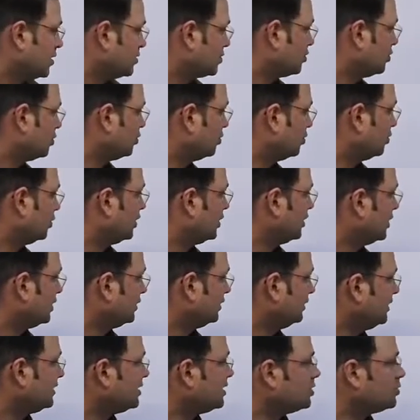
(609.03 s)
So
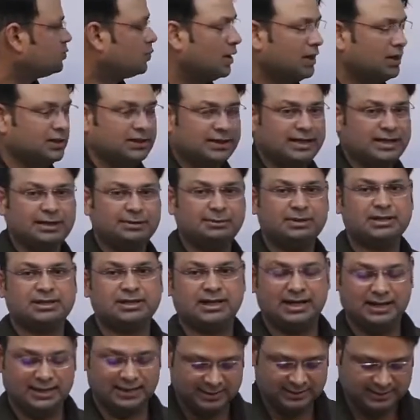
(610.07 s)
this is what E.B.
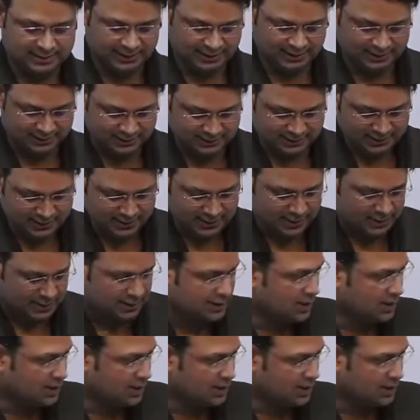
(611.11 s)
Tylor says.